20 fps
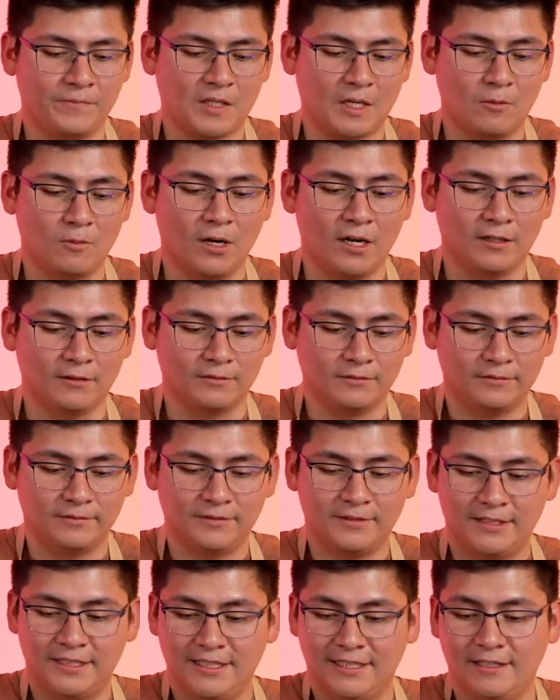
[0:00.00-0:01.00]
Well,
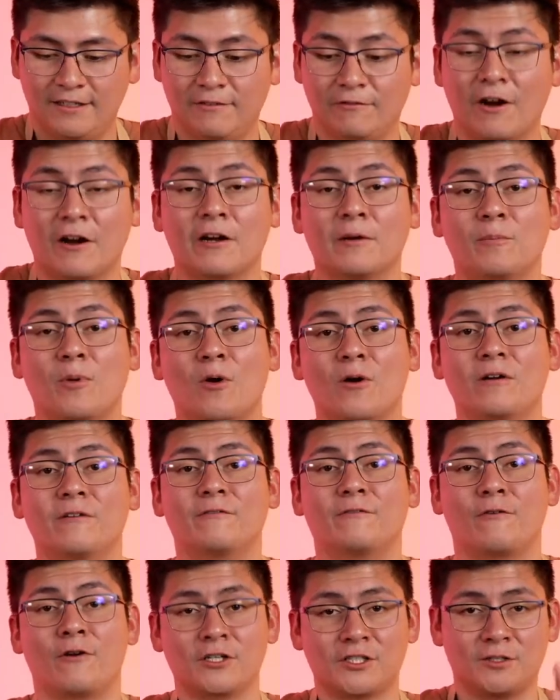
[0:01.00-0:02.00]
very important.
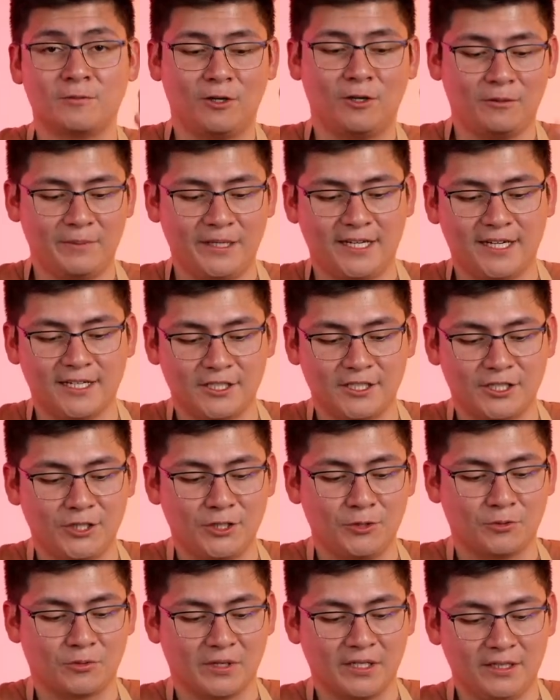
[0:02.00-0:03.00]
First of all, because
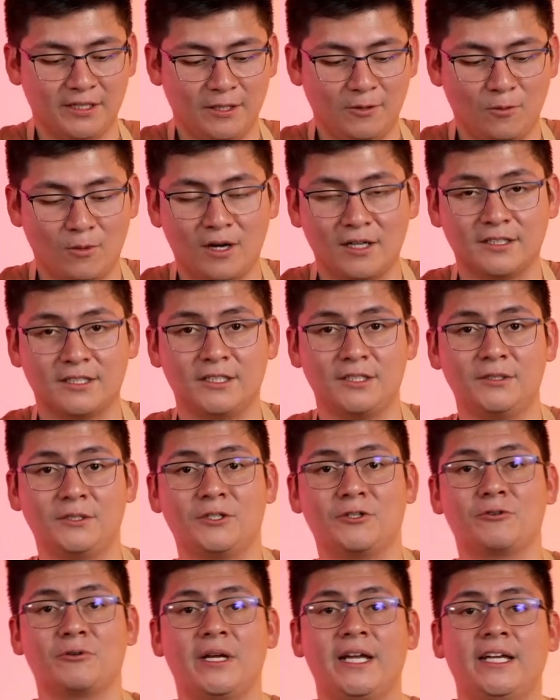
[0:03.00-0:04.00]
you really want to
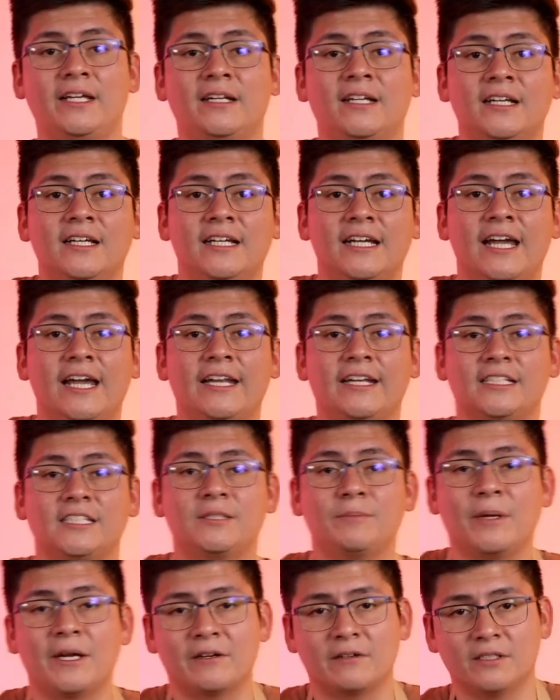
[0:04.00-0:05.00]
create an
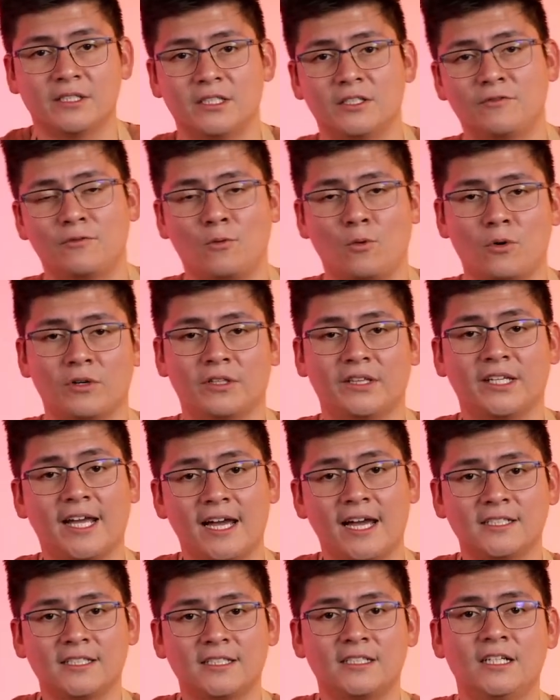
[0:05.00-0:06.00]
experience for the
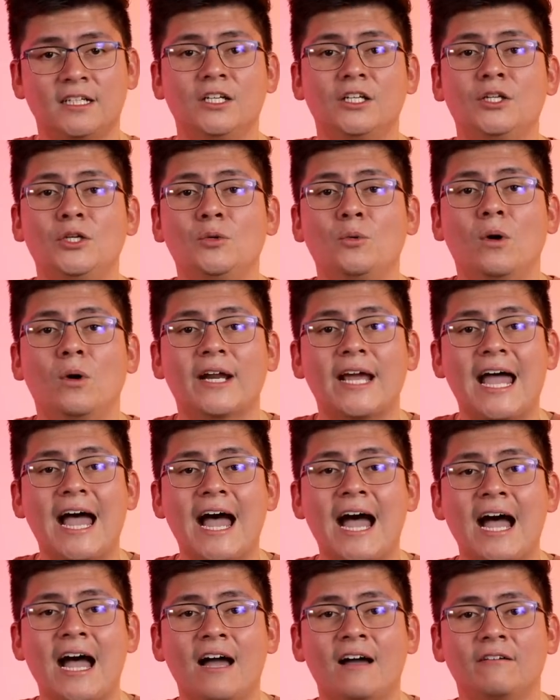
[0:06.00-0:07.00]
guest. You want to
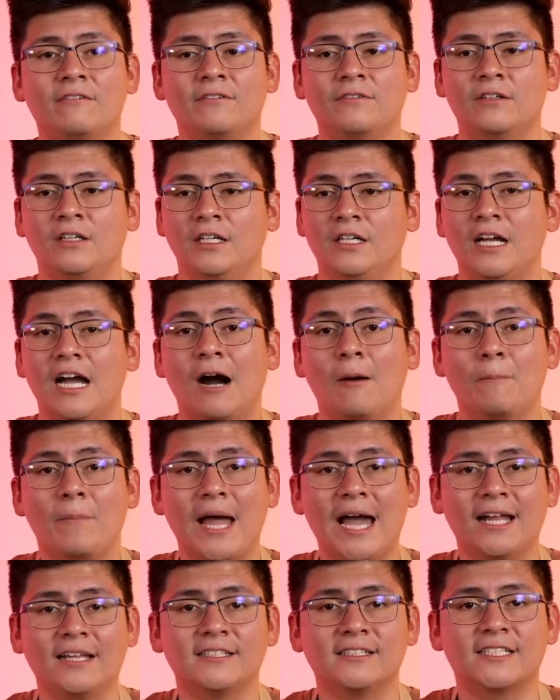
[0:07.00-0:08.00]
have a
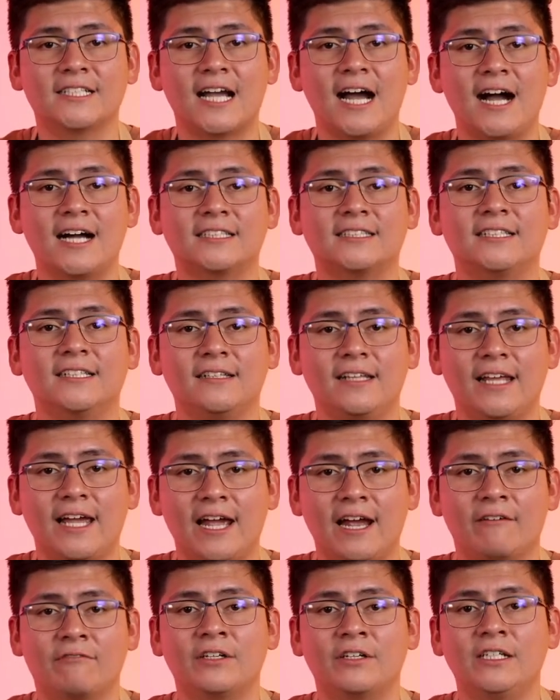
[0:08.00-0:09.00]
balanced cocktail
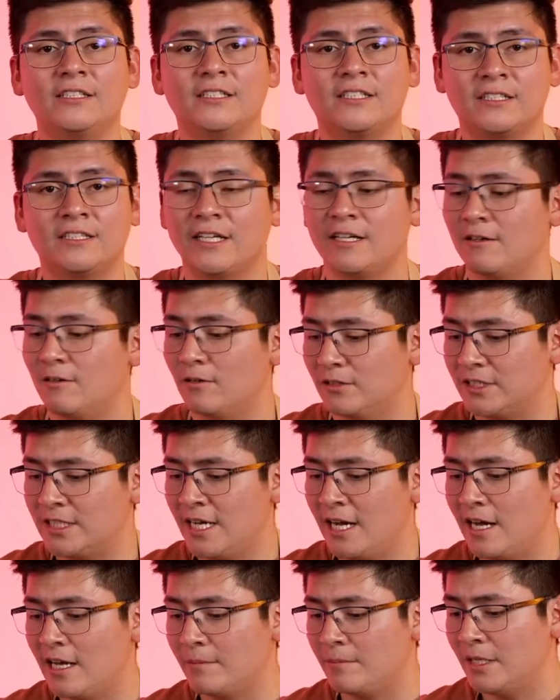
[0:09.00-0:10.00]
every single
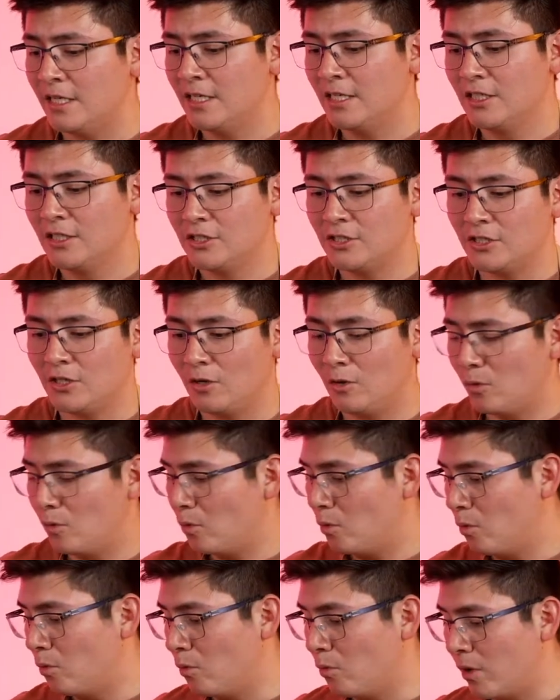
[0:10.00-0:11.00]
time. So
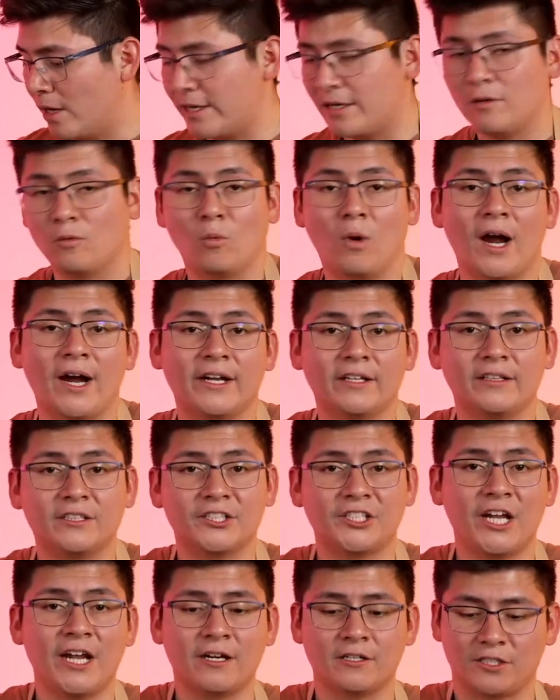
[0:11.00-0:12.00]
why are the
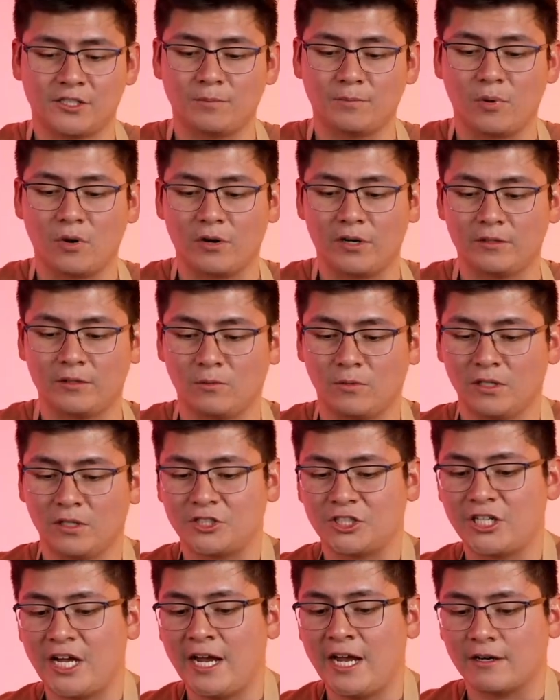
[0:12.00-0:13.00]
shakers important? Well,
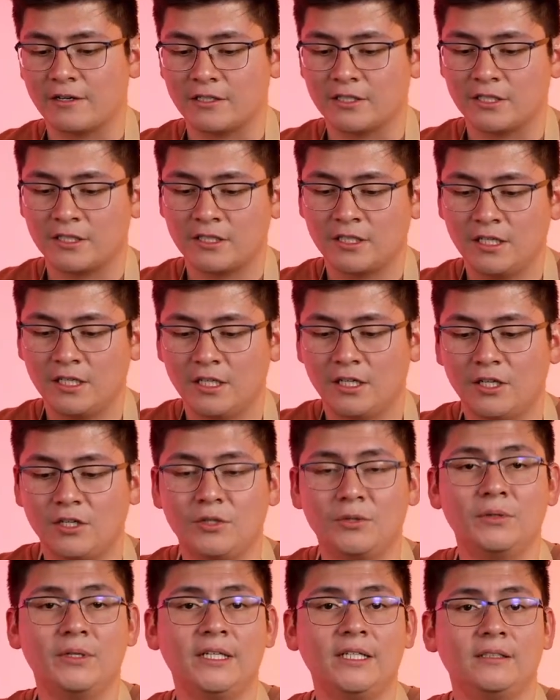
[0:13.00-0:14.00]
shakers,
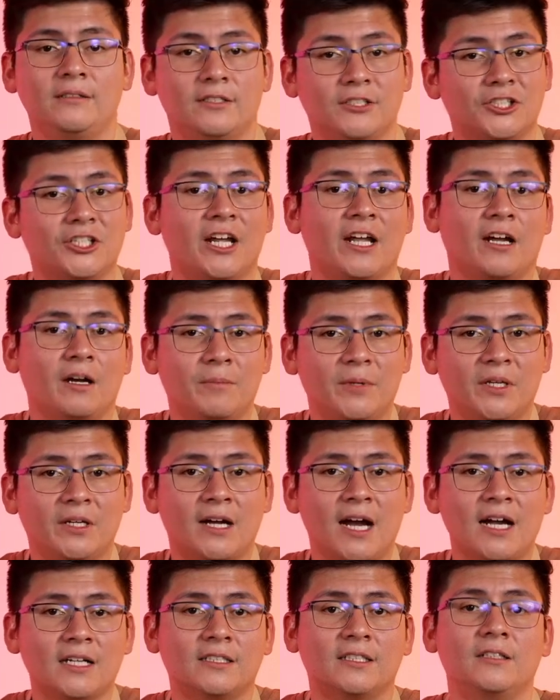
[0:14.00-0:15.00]
you need to shake up your
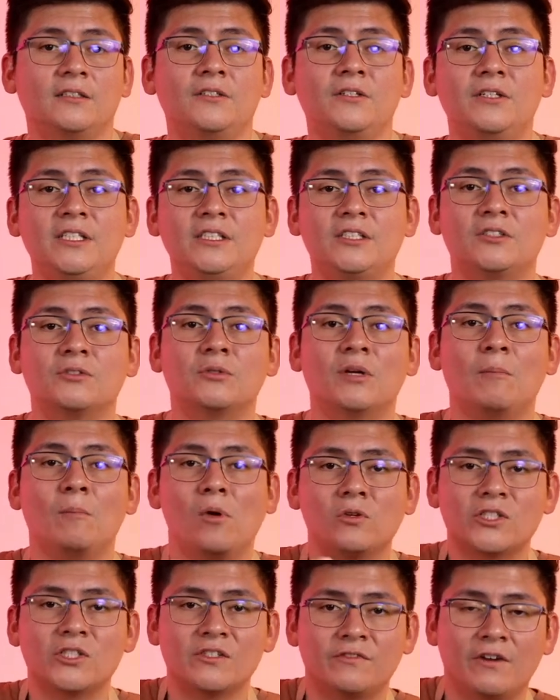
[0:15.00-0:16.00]
cocktail. You need to
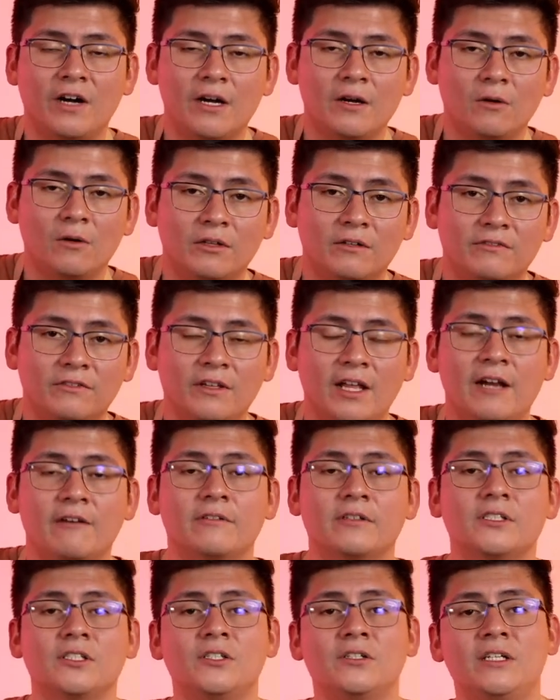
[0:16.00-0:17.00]
emulsify all the
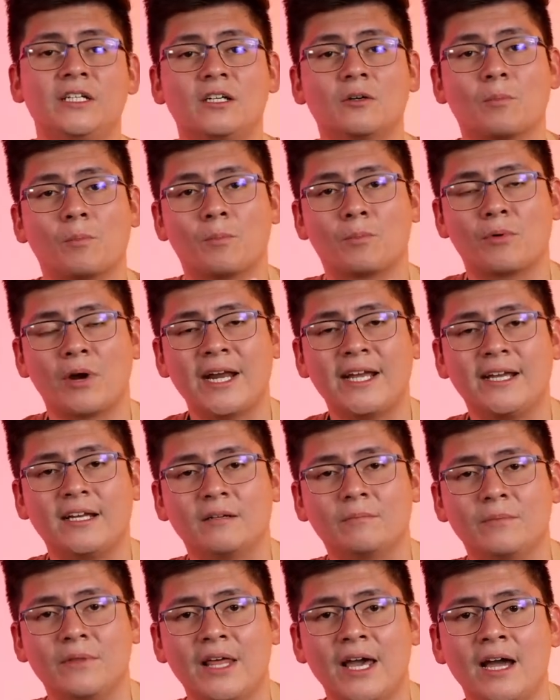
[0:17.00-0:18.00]
flavors. You need to break
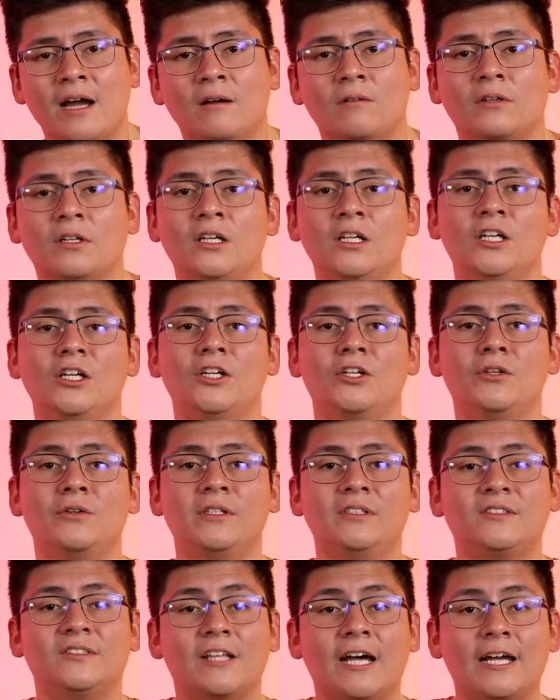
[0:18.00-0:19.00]
them down. You
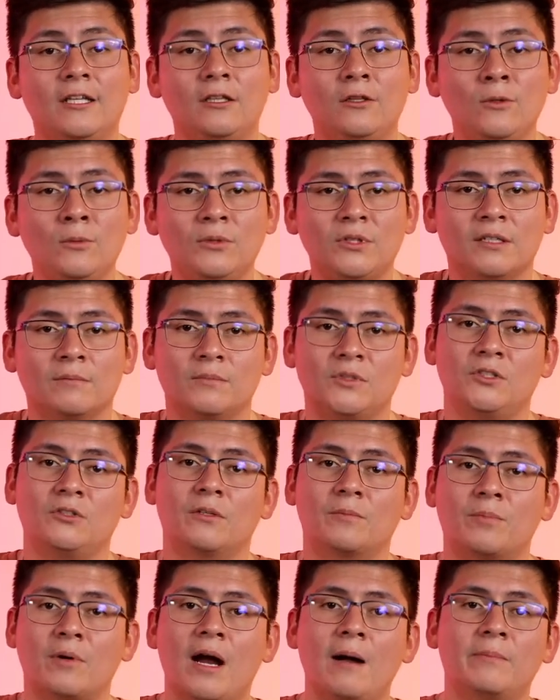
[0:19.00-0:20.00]
need to dilute them to the
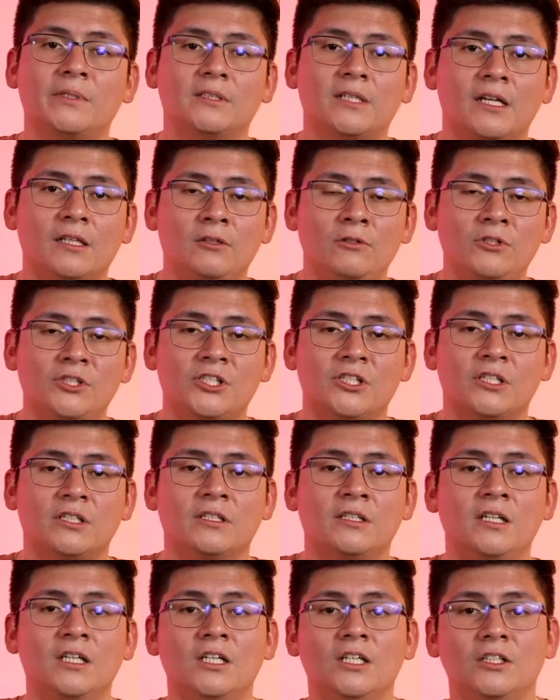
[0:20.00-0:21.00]
proper dilution
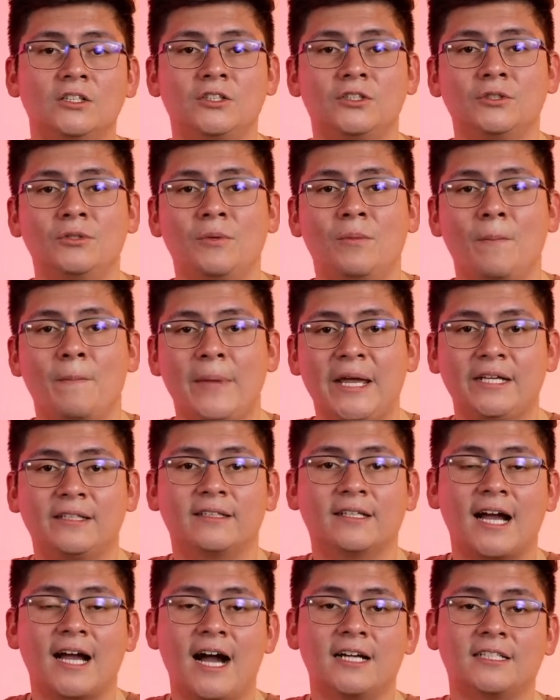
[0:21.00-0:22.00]
to make the
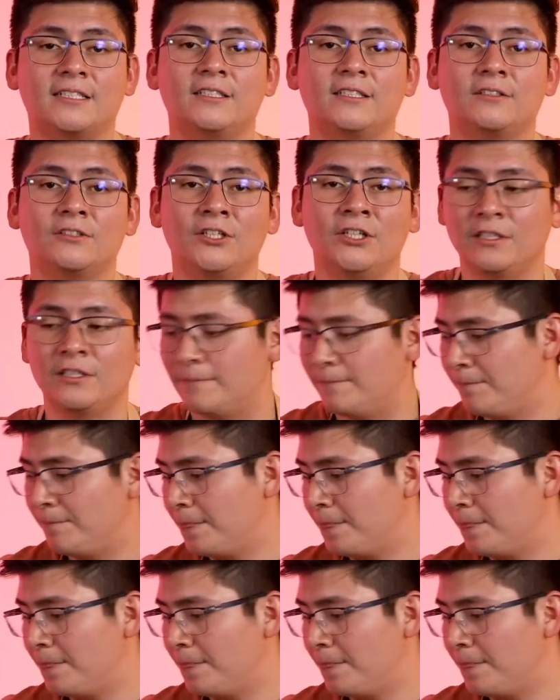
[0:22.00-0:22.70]
cocktail good.